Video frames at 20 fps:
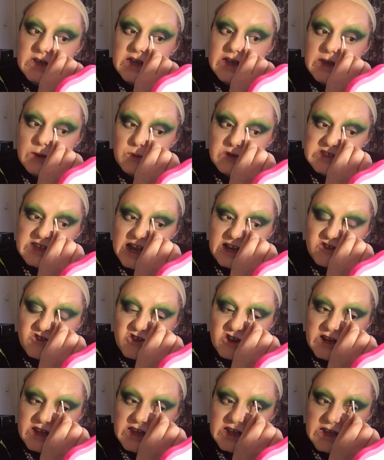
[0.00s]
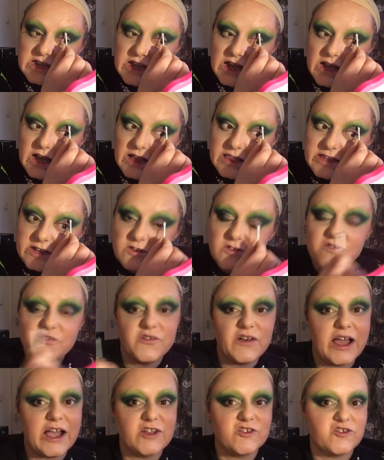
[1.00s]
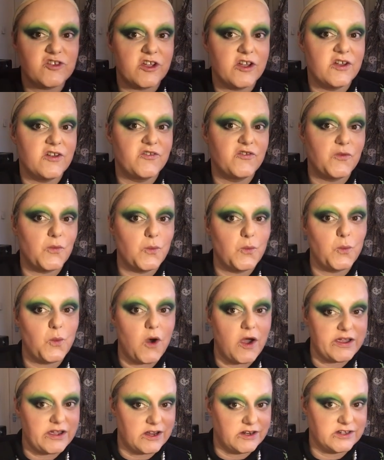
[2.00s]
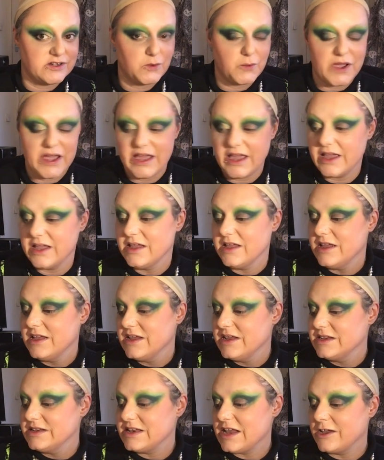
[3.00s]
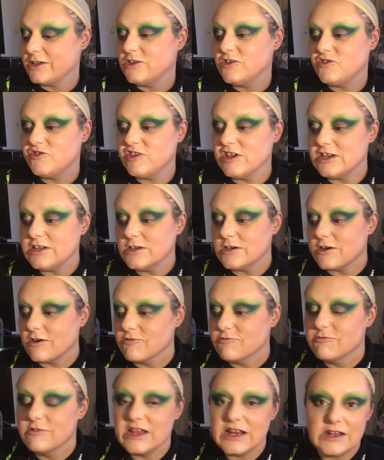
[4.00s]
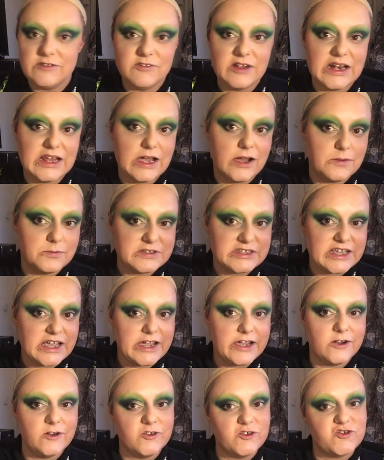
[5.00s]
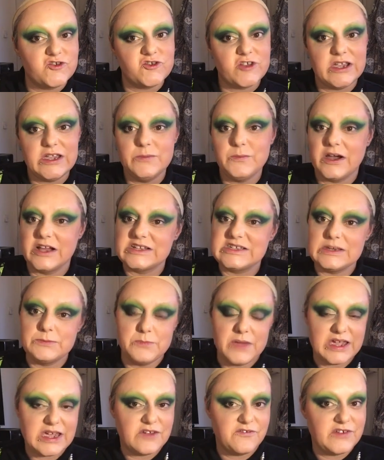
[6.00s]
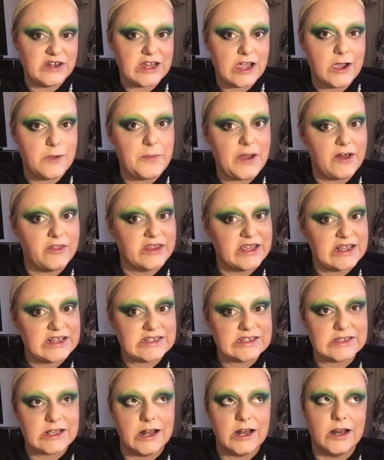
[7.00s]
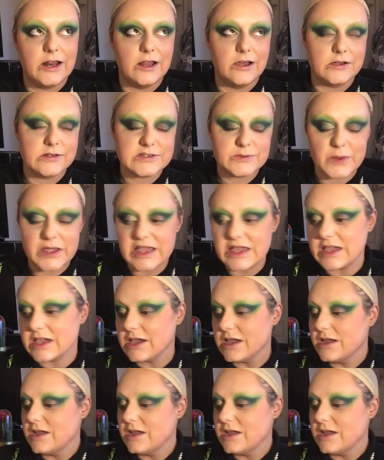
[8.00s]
It was actually a little flash of white underwear. Now, Eugenia got really, really upset on stream. I did make a video about this last week.